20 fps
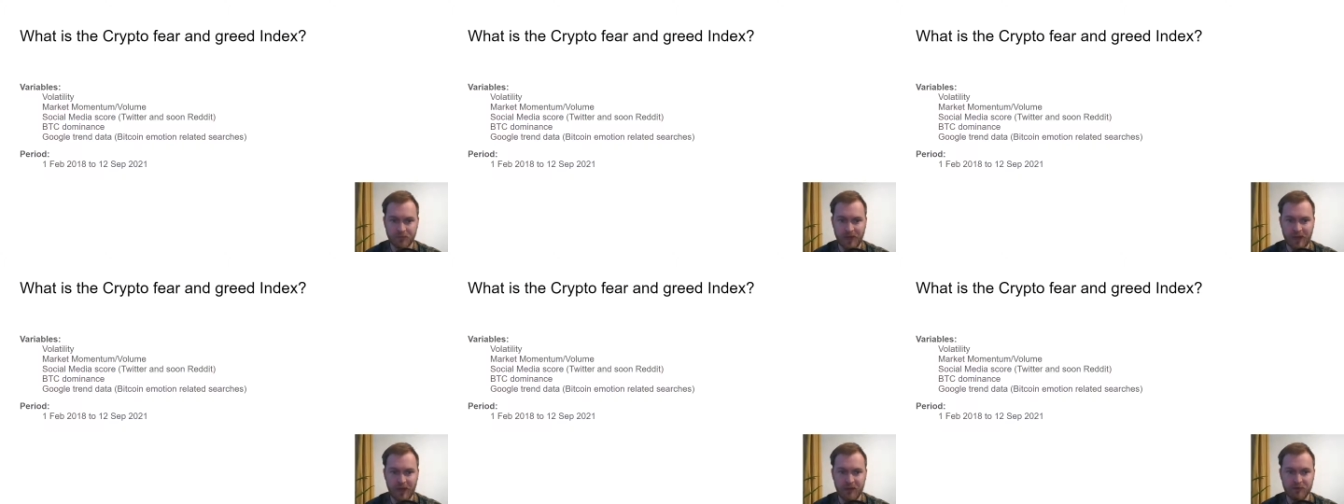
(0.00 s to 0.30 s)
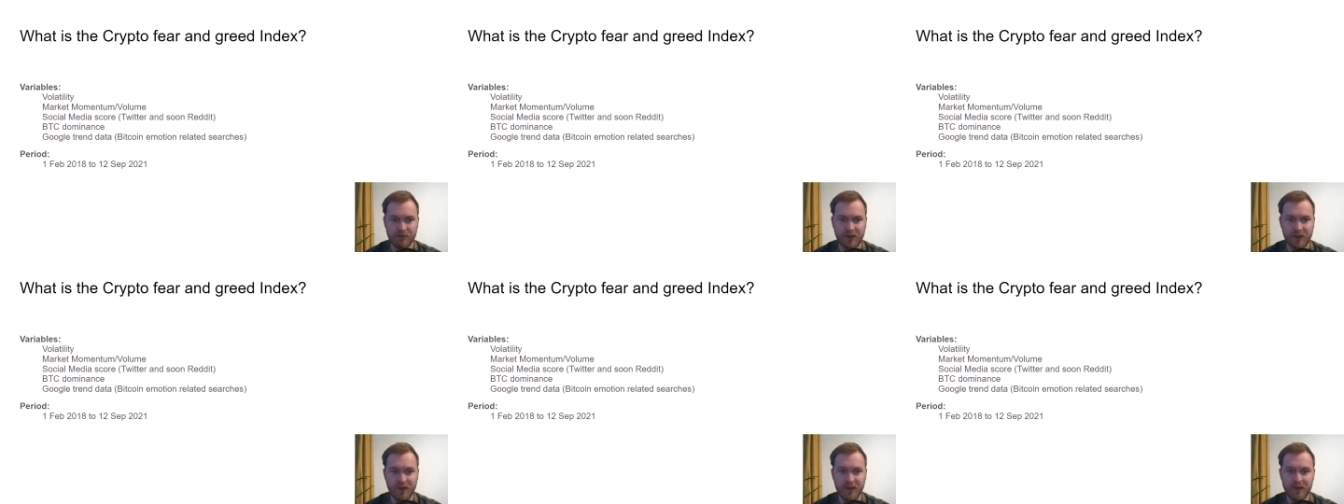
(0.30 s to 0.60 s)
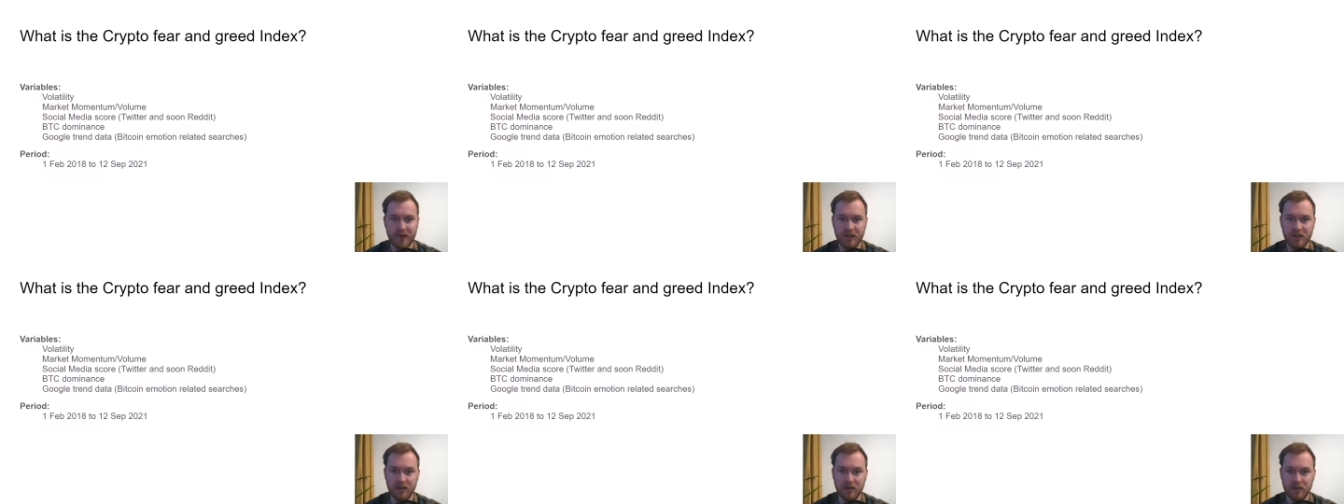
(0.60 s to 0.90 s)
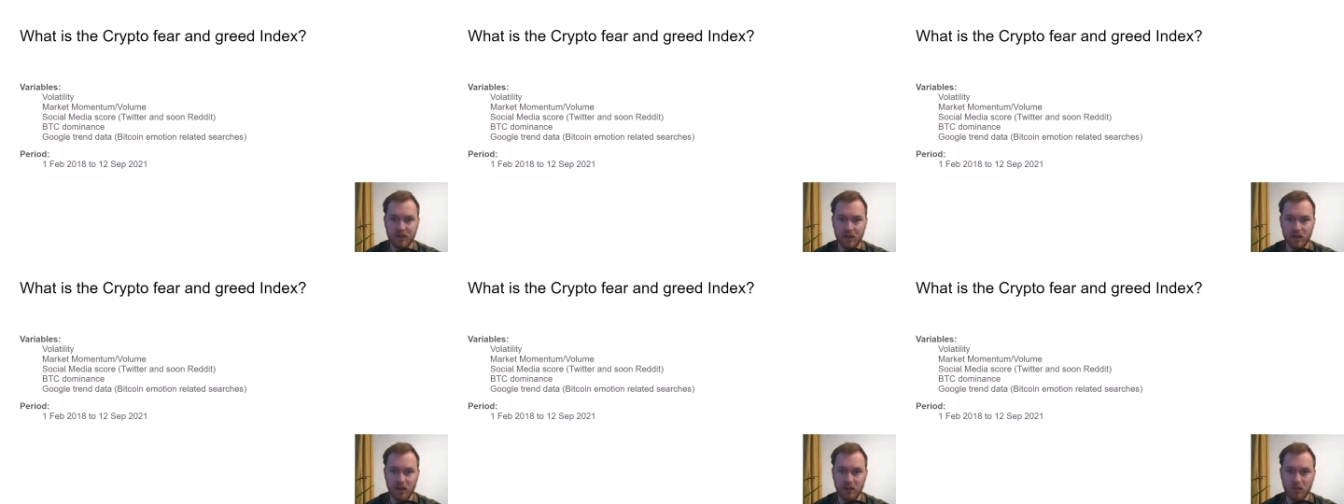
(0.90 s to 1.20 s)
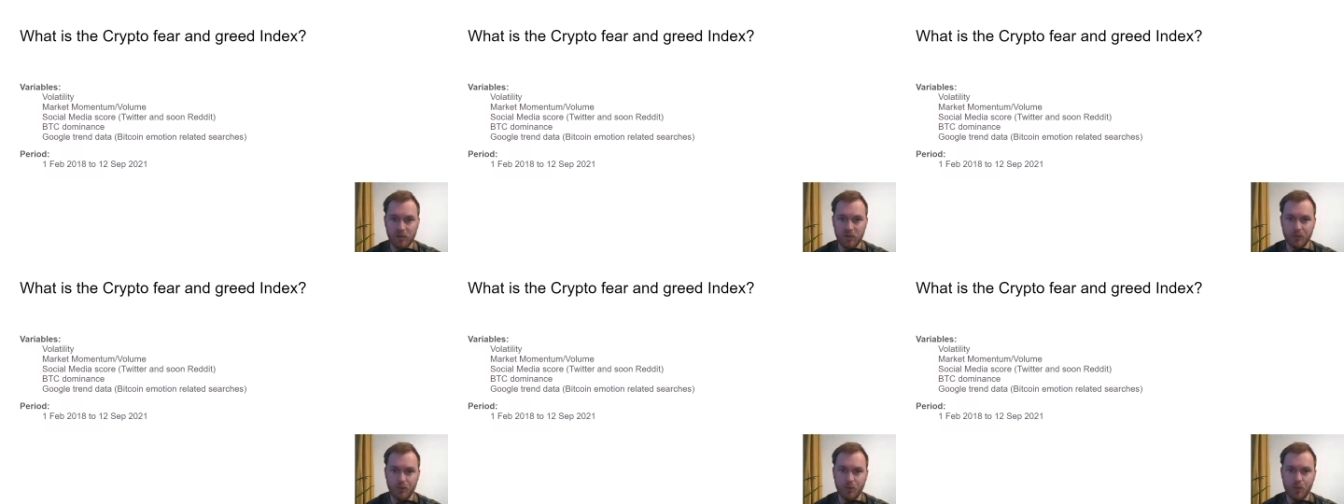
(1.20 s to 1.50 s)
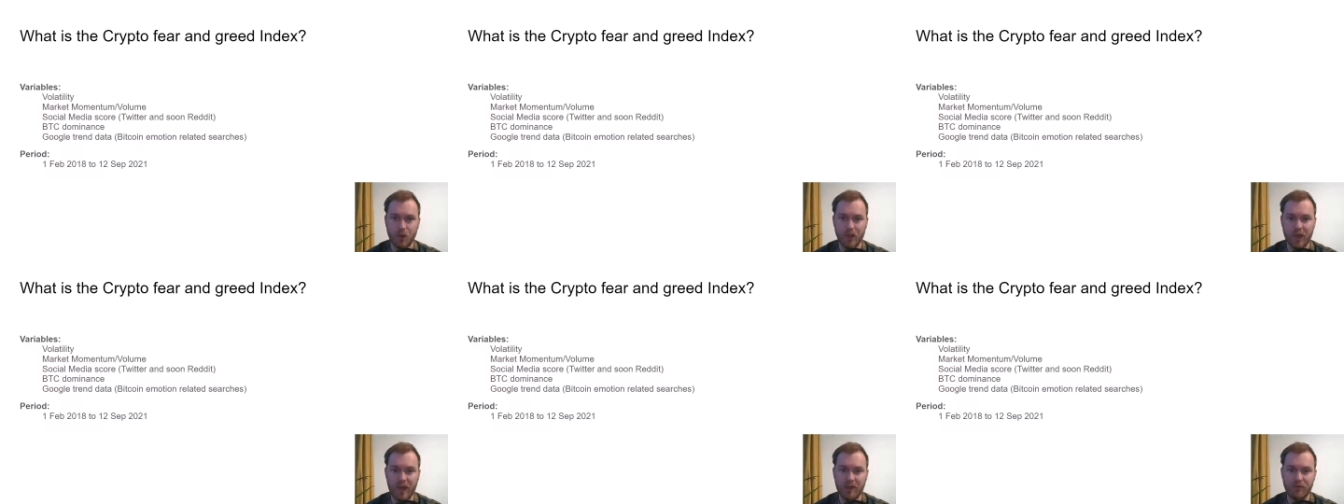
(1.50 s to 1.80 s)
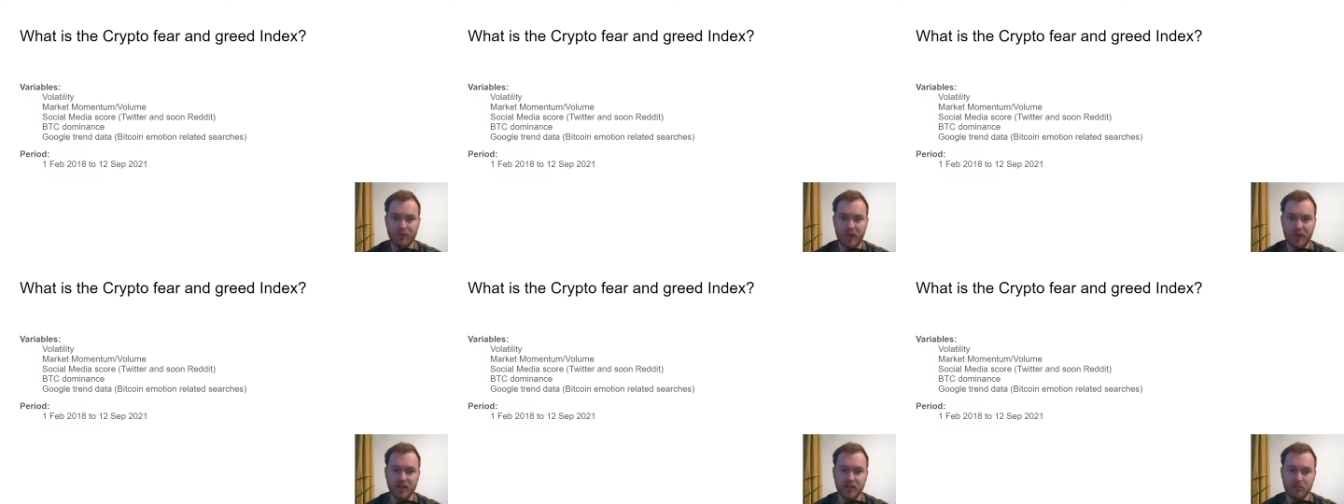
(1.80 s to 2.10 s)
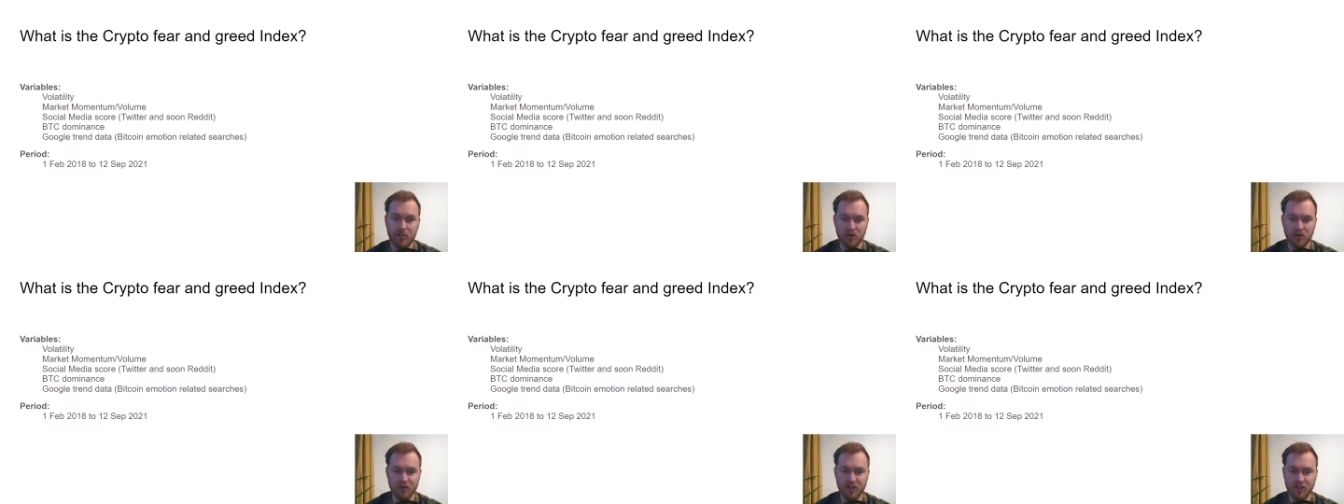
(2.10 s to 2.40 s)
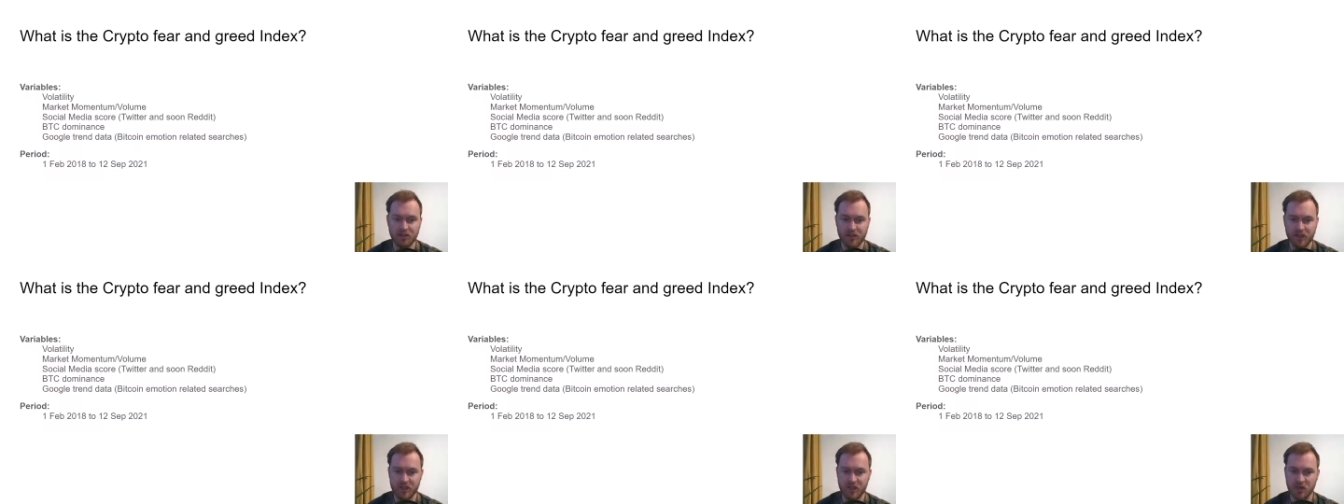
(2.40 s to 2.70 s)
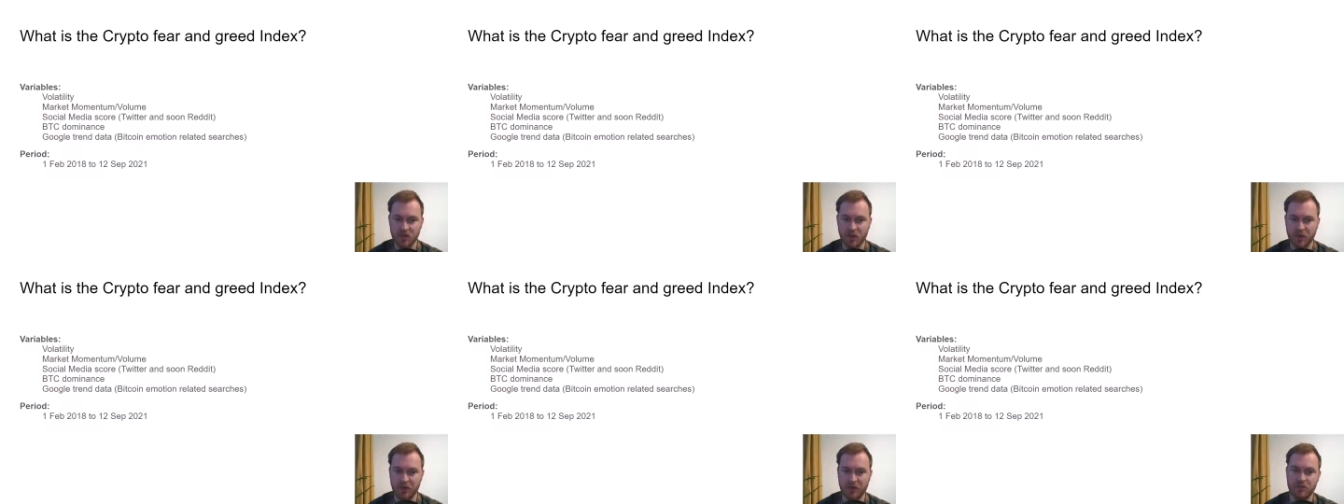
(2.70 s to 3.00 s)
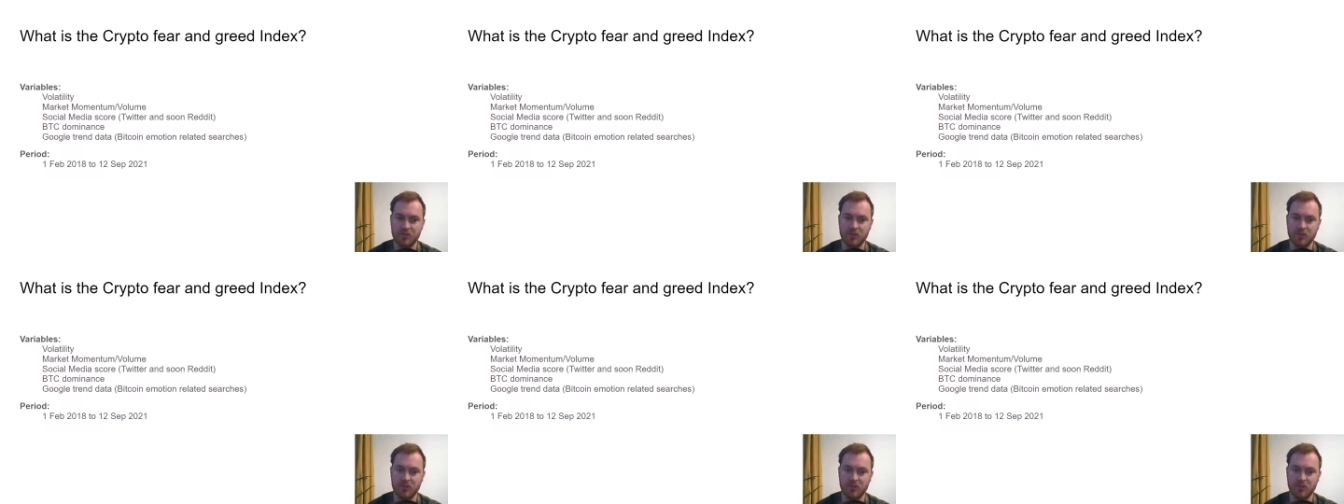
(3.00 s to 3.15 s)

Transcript: And finally, what I find the most interesting one is